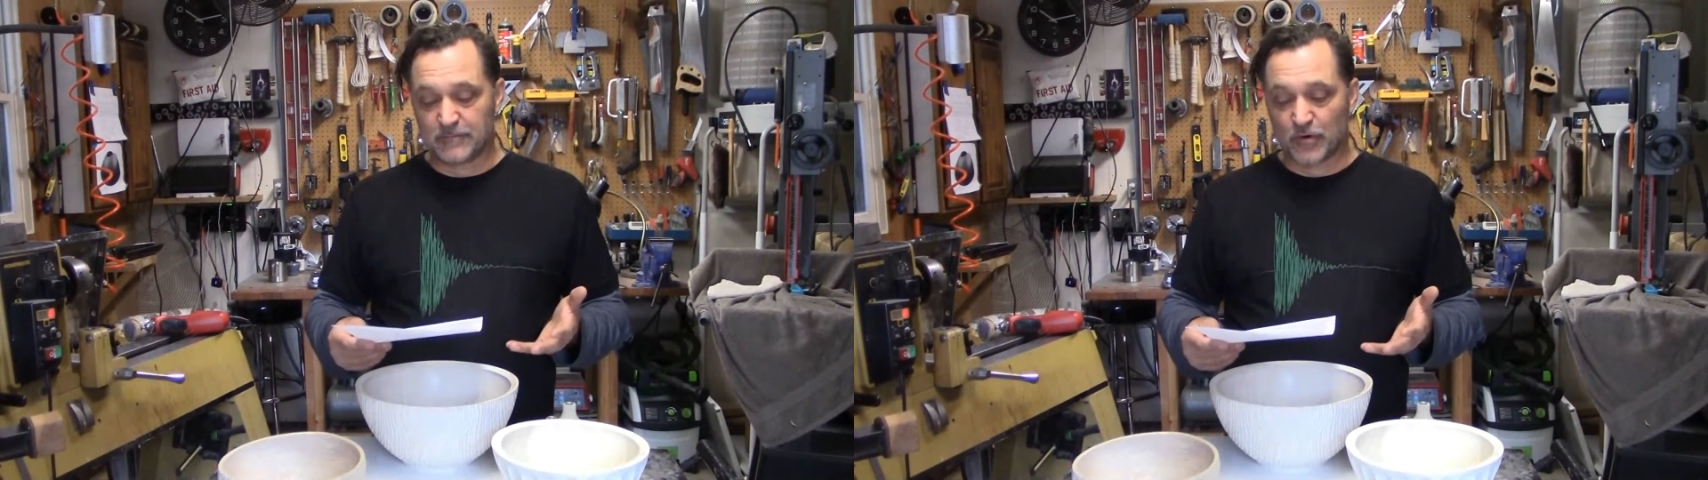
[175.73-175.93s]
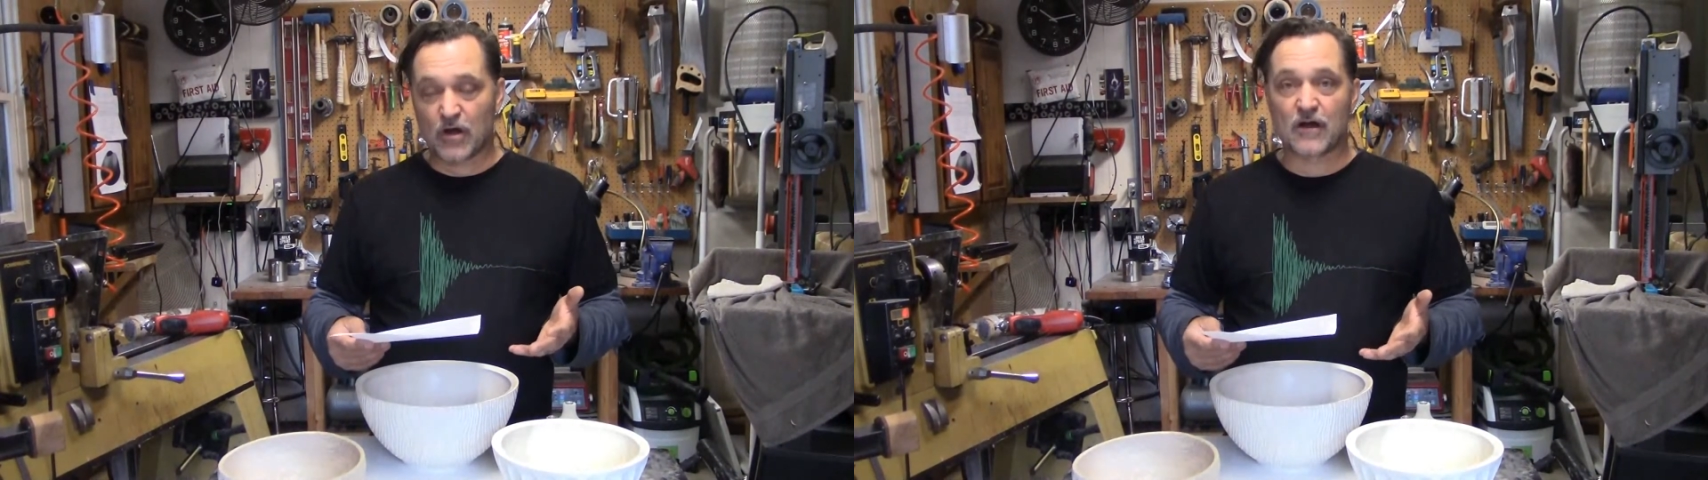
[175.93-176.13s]

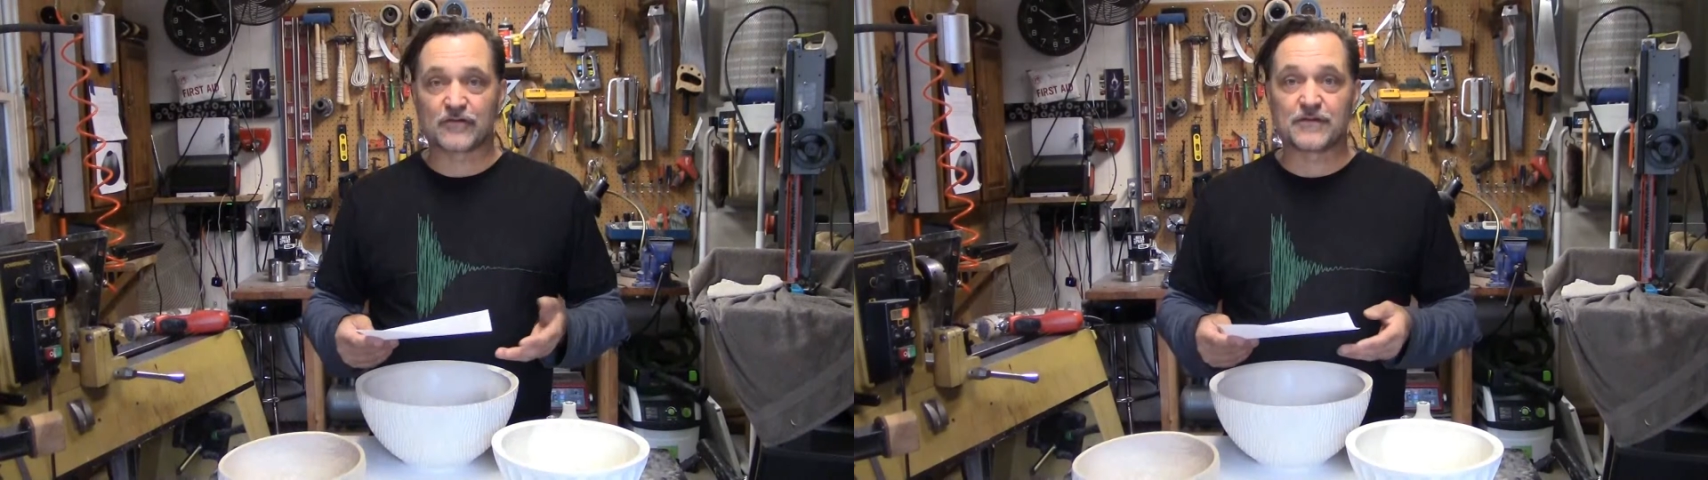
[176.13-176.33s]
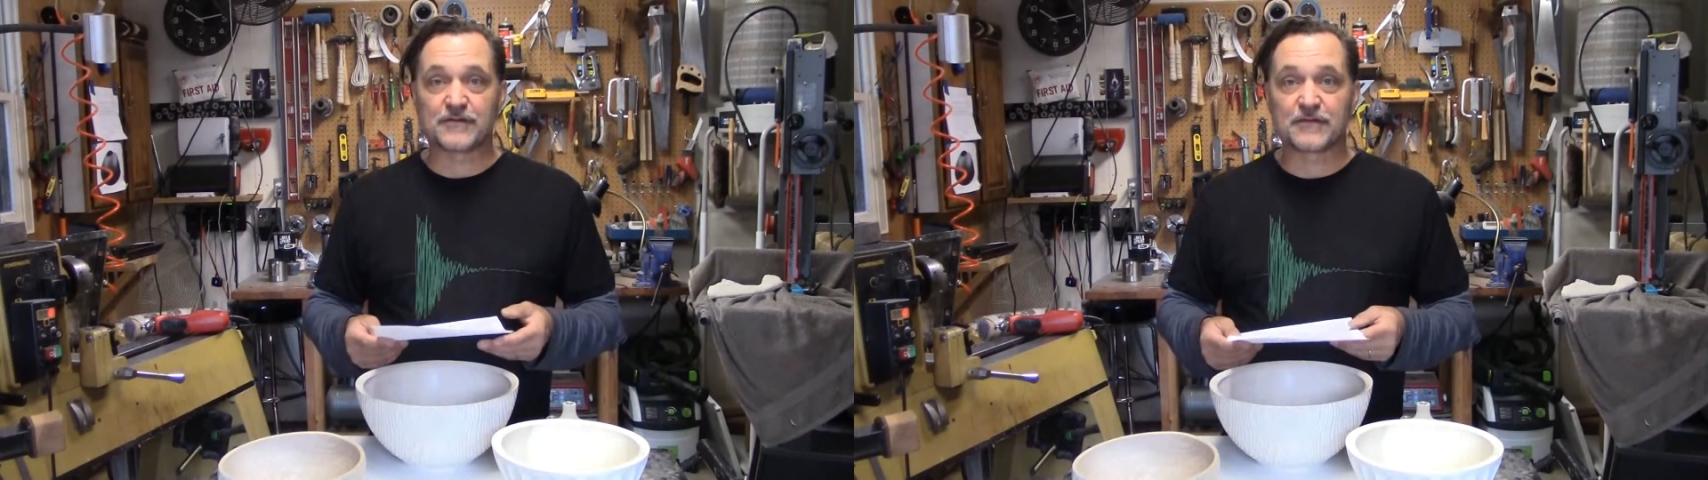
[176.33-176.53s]

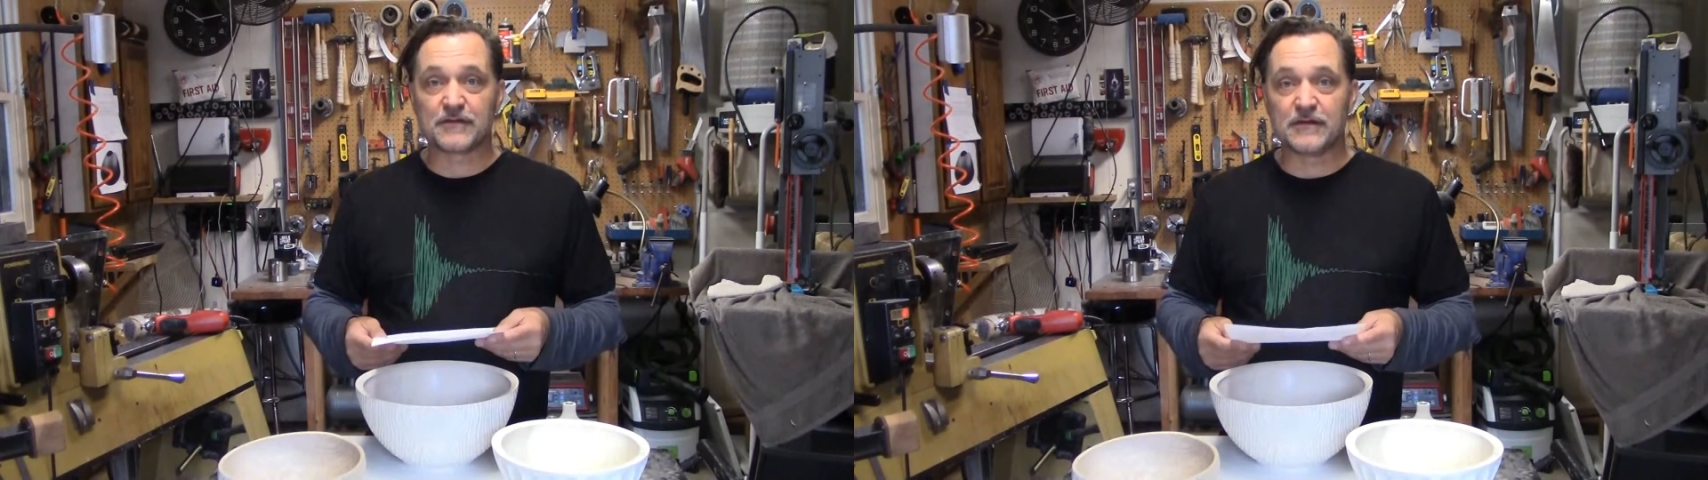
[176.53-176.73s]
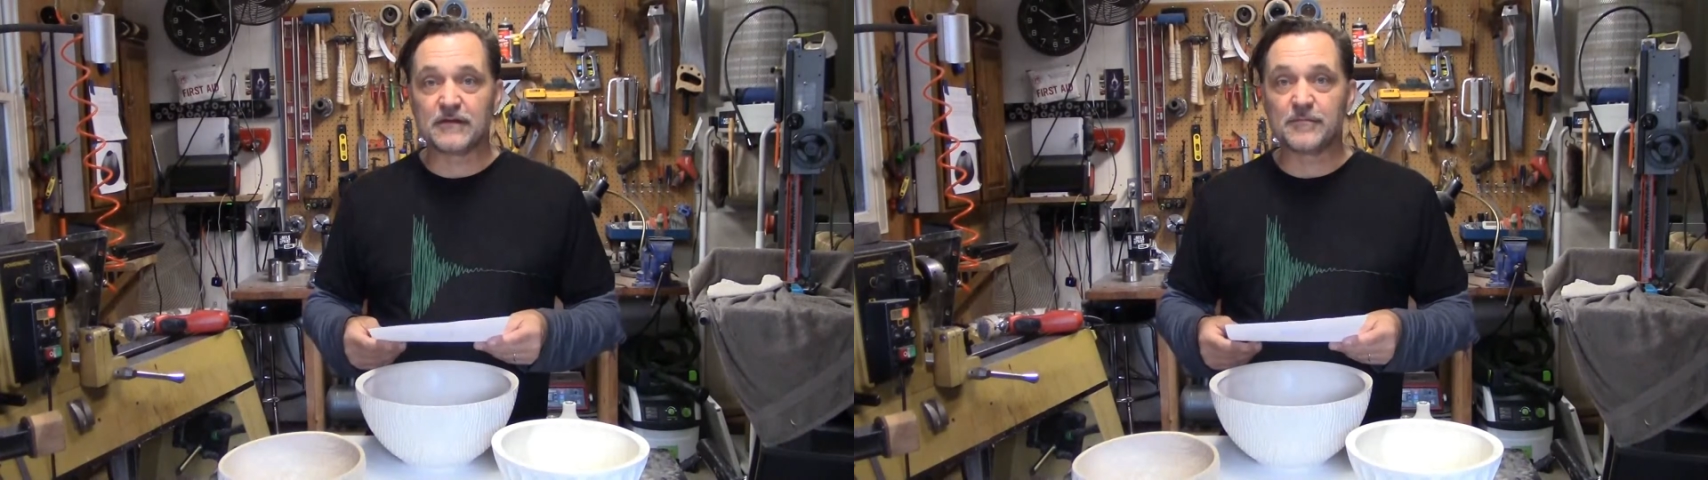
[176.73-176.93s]
precautions that
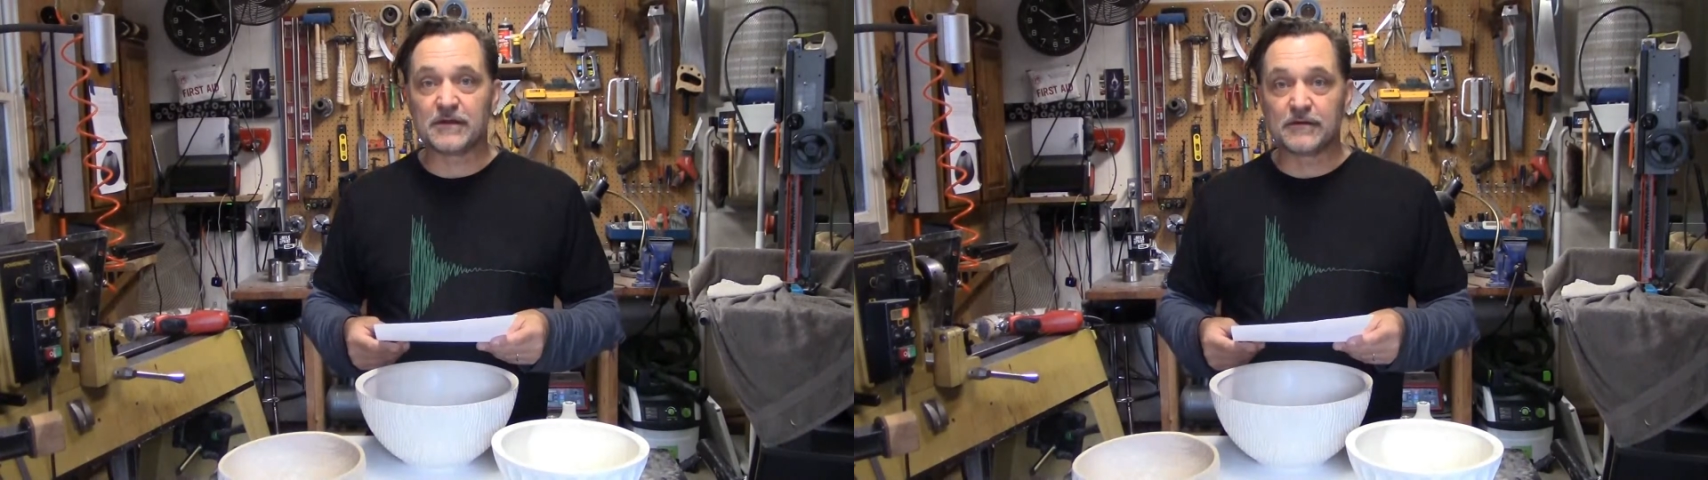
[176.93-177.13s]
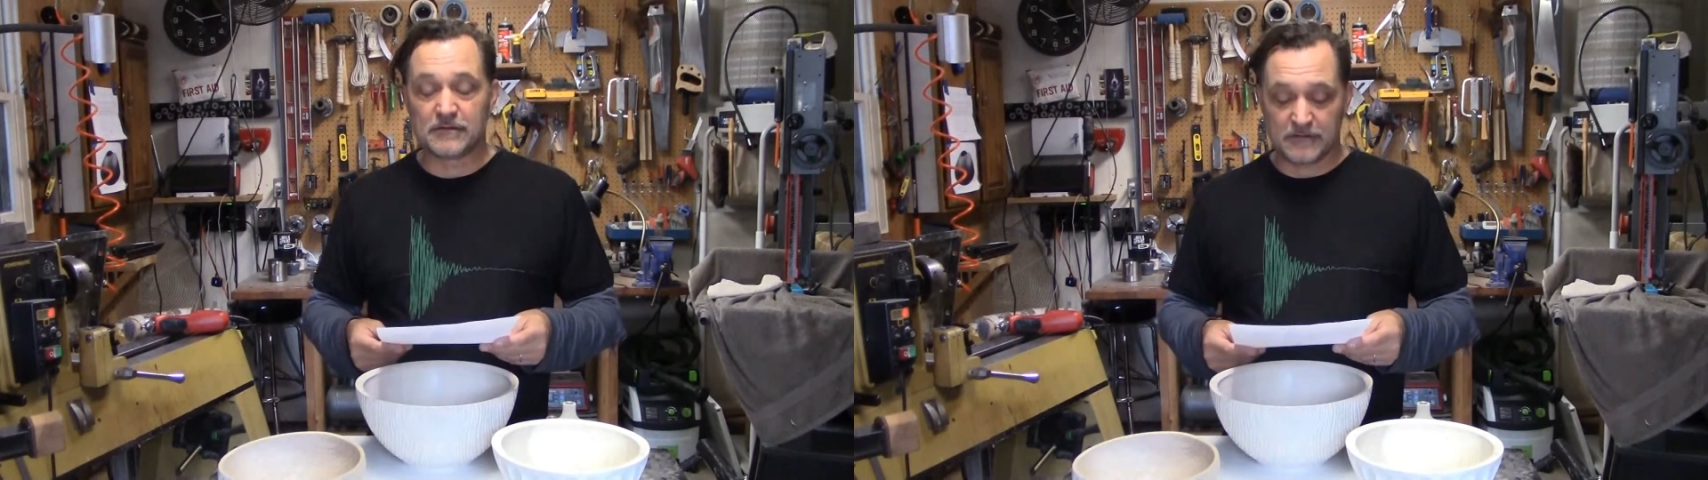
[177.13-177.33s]
need to
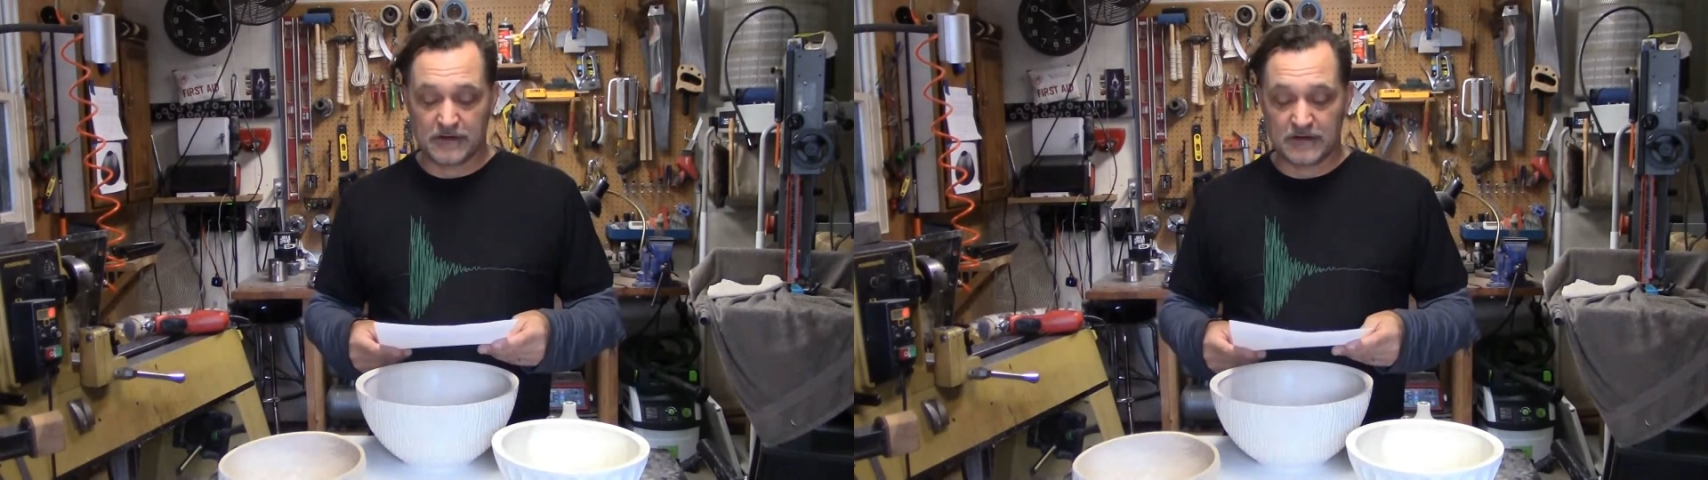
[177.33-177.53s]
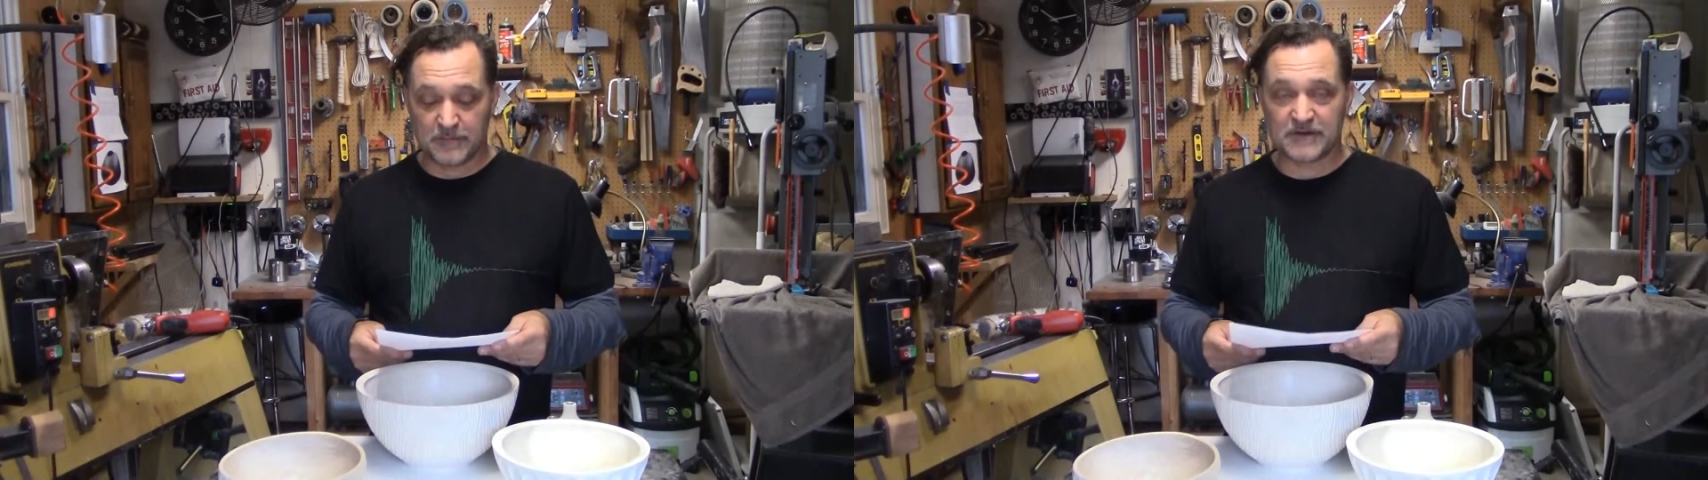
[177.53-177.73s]

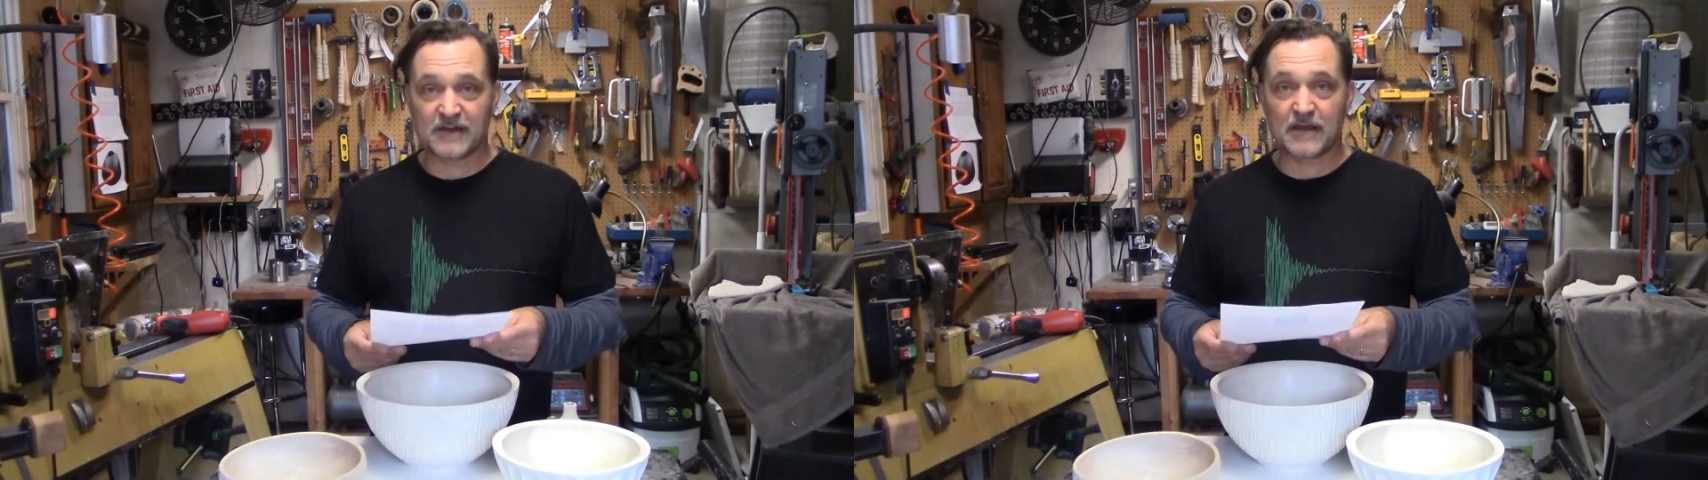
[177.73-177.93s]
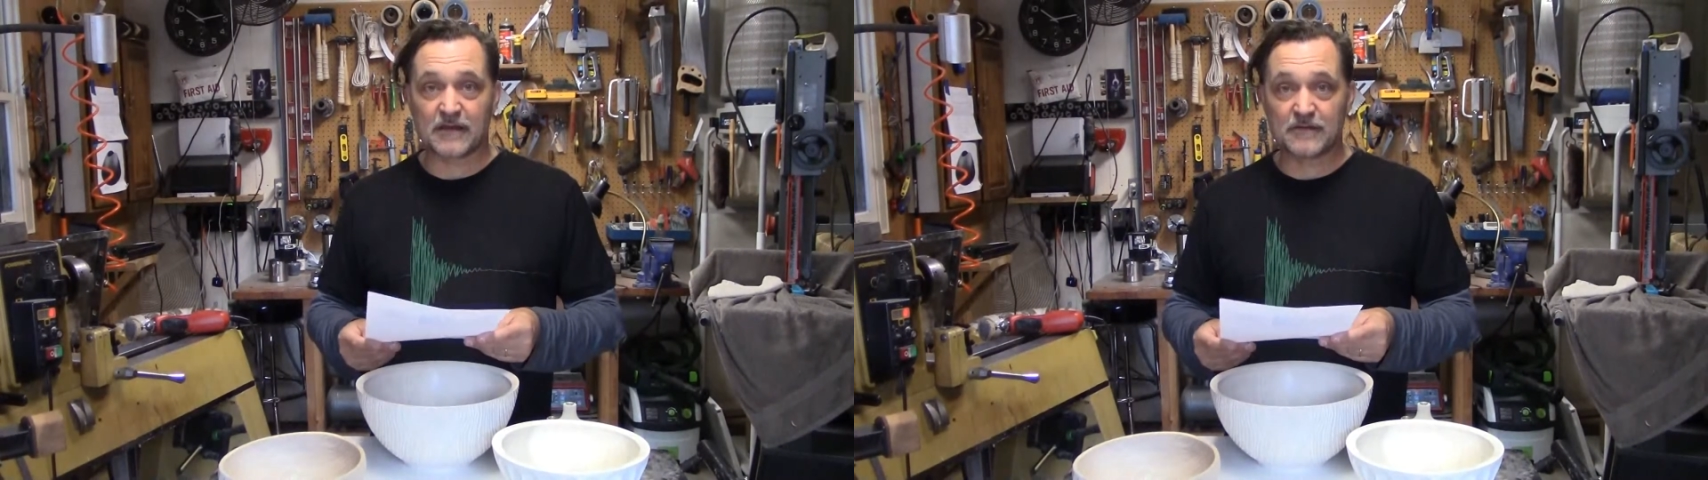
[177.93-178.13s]
be taken.